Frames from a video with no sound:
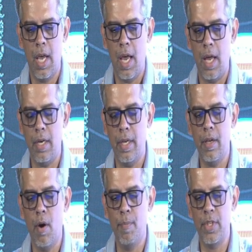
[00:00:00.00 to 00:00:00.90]
and
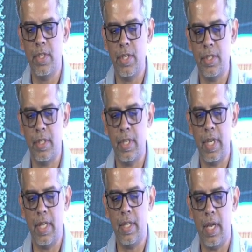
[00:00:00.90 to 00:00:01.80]
decompensation in
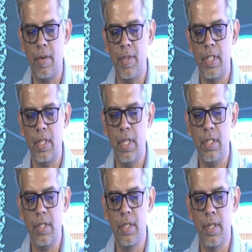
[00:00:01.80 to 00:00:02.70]
death, and with each
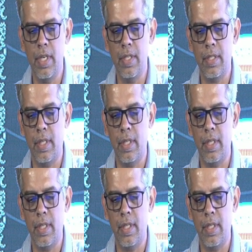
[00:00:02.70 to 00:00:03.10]
increase